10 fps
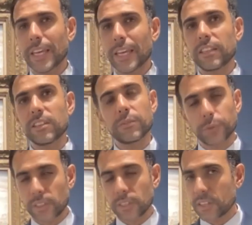in
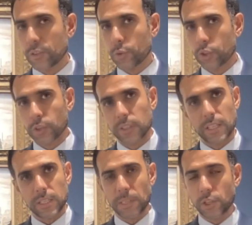different institutions,
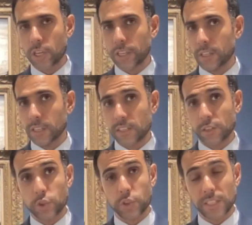especially
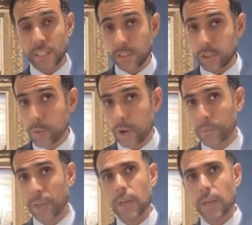institutions in Europe